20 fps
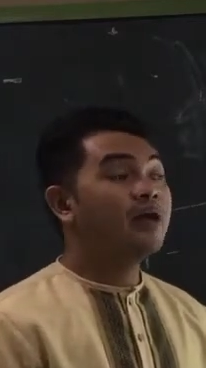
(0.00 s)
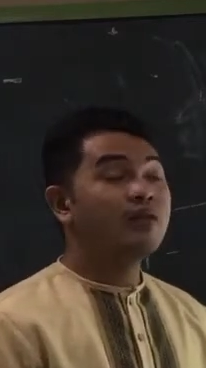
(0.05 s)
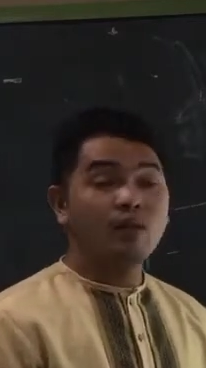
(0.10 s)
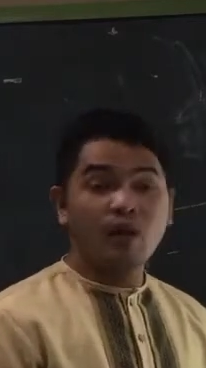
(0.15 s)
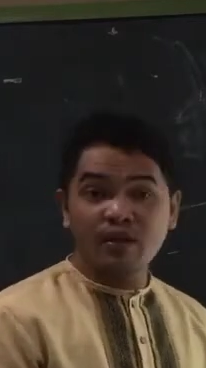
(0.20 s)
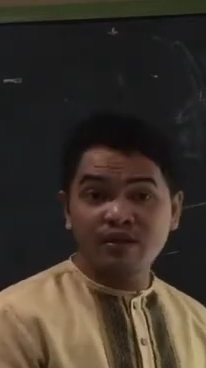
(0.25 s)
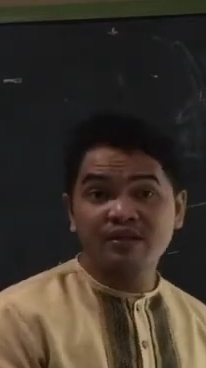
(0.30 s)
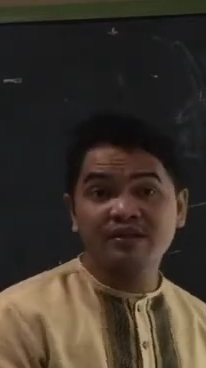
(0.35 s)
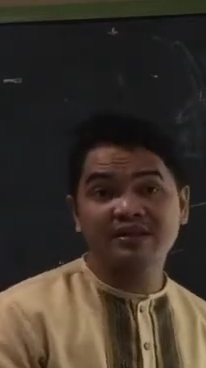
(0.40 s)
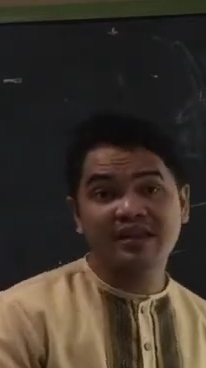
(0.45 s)
And
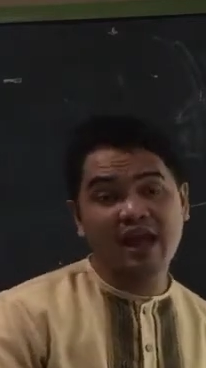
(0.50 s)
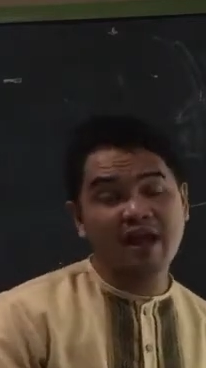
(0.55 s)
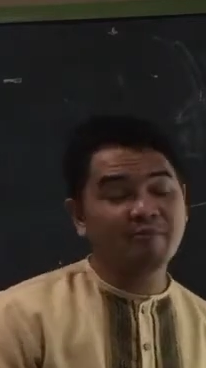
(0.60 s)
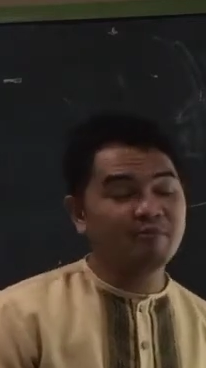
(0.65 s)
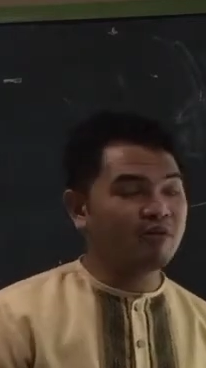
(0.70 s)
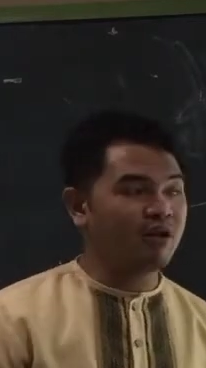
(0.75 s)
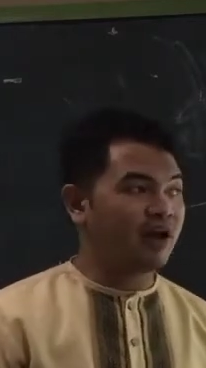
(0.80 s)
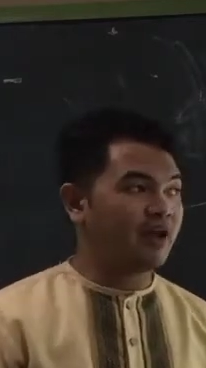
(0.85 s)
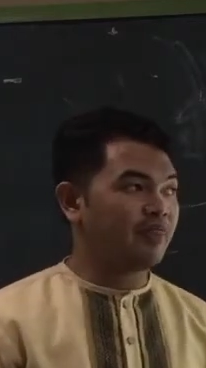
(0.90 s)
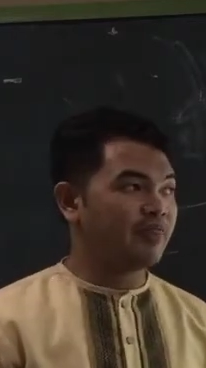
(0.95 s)
also
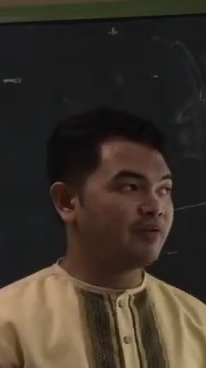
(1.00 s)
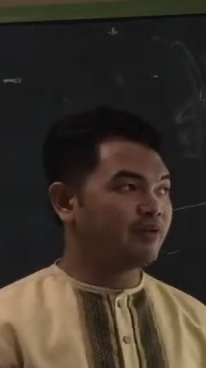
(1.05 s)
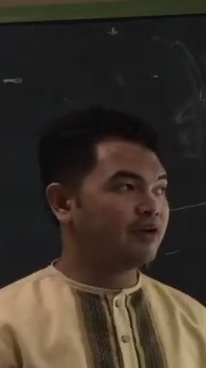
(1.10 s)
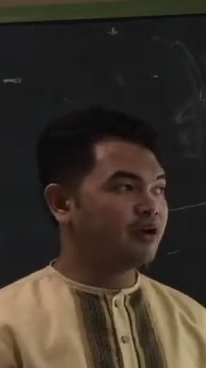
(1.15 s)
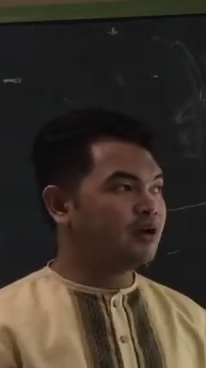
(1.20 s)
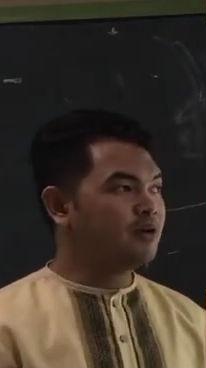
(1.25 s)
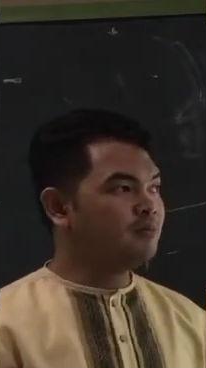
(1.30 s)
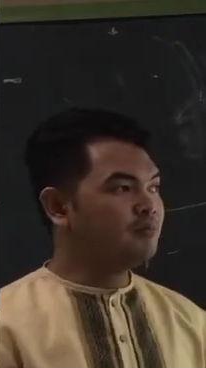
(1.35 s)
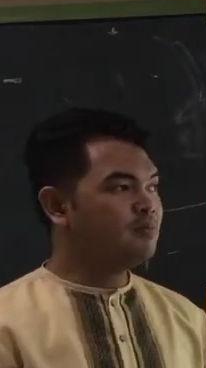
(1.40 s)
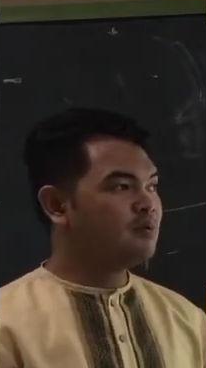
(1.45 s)

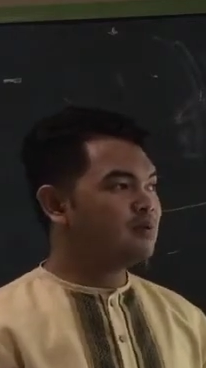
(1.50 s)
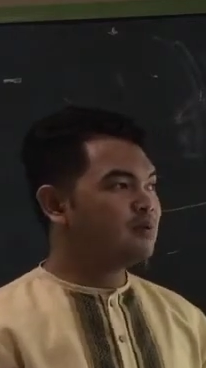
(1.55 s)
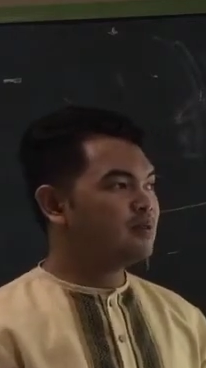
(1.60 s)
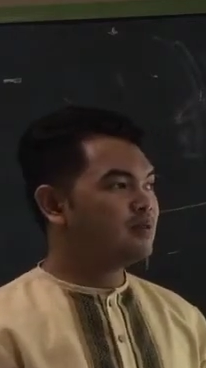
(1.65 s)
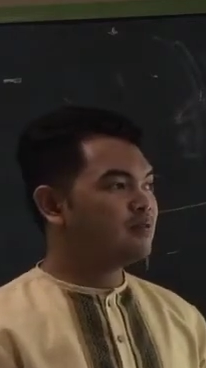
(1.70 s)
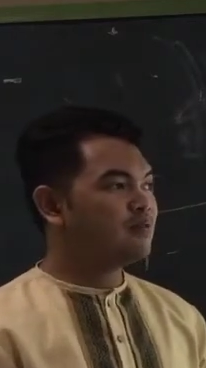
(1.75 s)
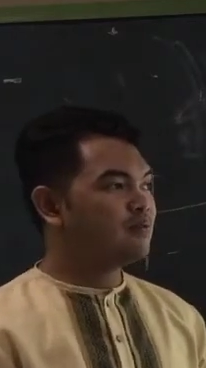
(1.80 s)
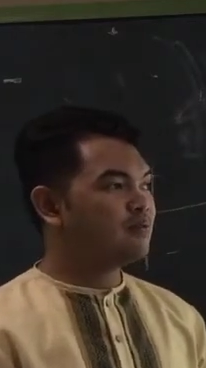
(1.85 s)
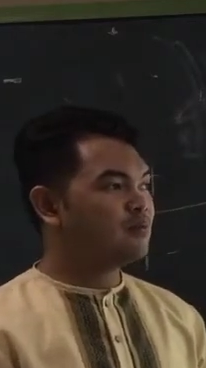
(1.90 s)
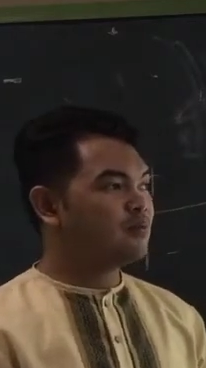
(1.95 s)
typewriter.
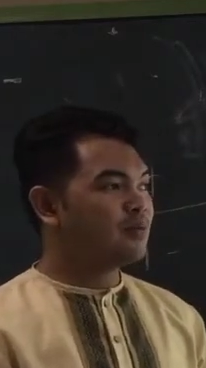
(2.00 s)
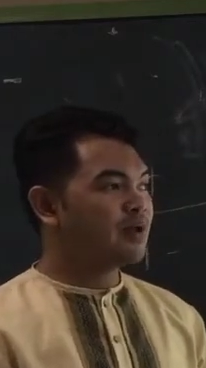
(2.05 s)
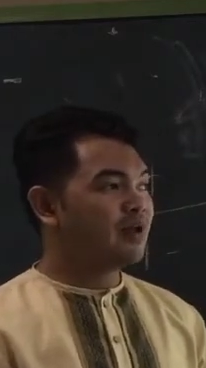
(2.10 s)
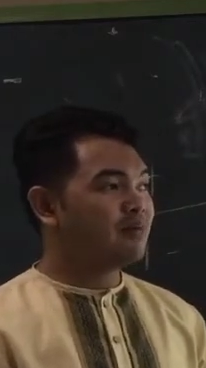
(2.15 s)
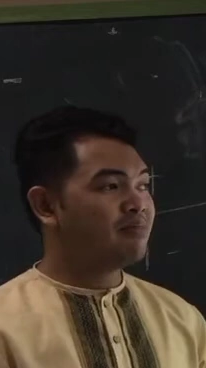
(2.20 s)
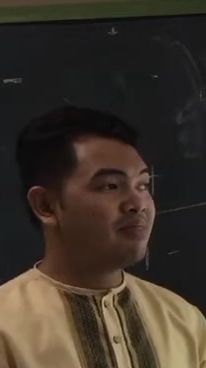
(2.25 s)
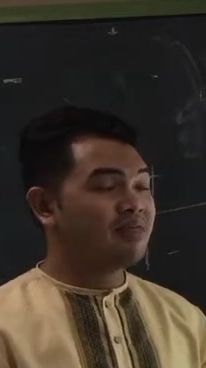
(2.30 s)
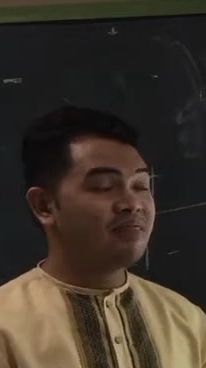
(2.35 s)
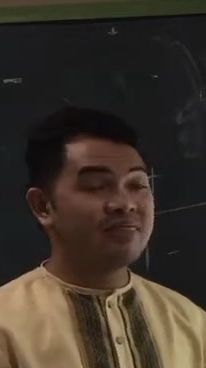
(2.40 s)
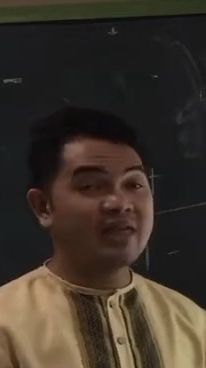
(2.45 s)
So we
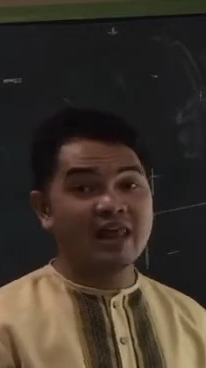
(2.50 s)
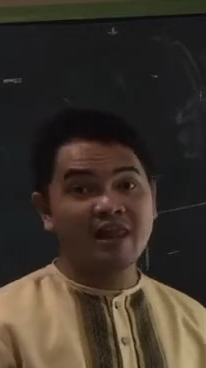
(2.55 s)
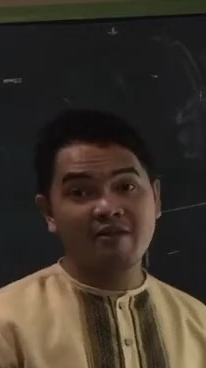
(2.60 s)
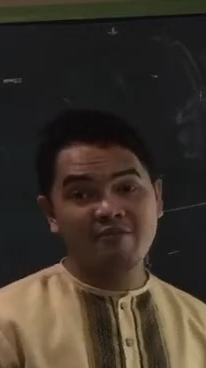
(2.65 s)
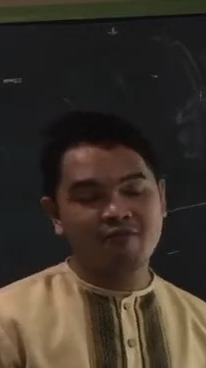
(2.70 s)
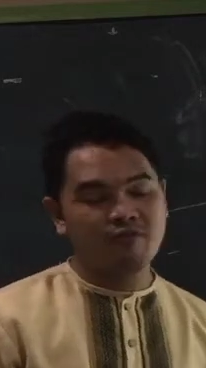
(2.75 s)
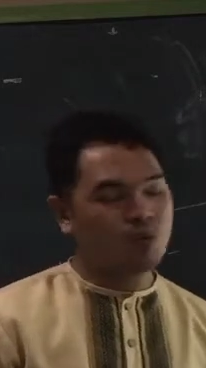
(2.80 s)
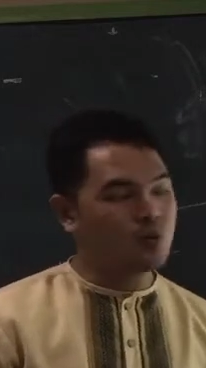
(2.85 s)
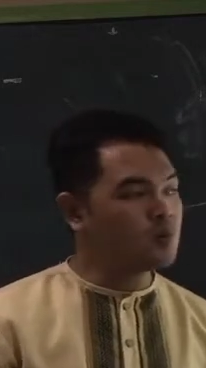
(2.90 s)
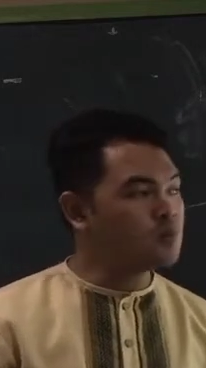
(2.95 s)
have the
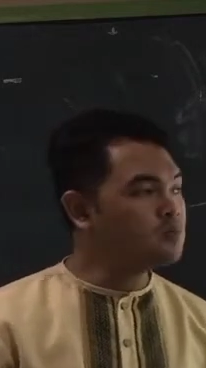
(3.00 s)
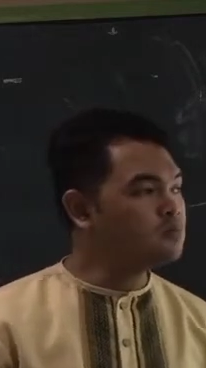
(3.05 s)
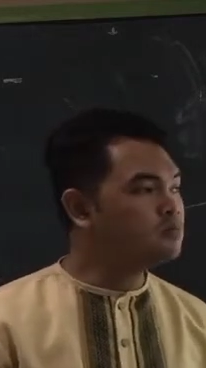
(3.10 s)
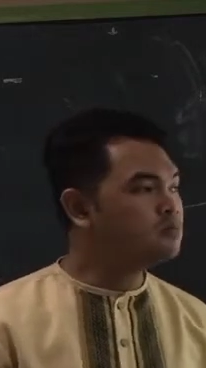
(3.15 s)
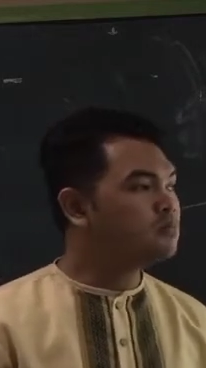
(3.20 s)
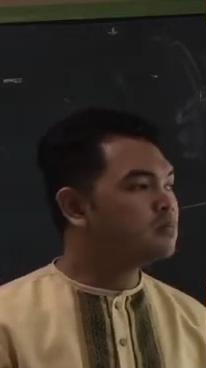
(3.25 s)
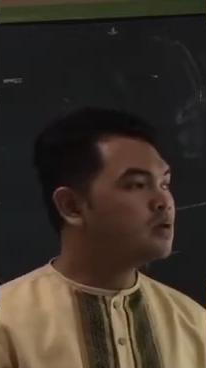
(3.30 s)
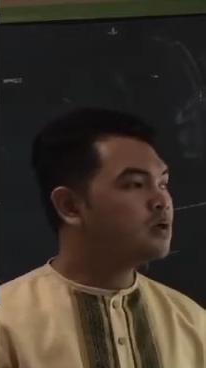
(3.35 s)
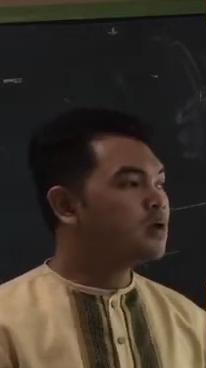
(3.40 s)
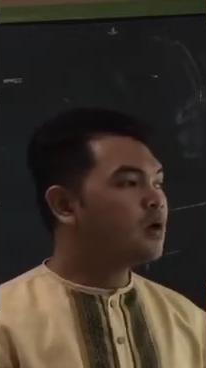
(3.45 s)

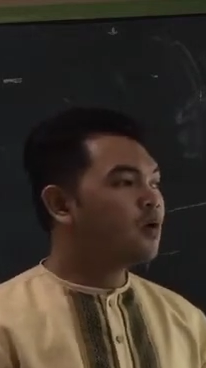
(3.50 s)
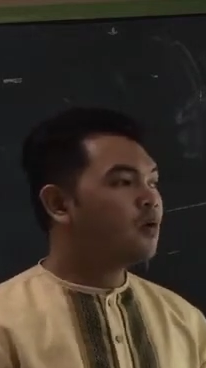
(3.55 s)
telephone.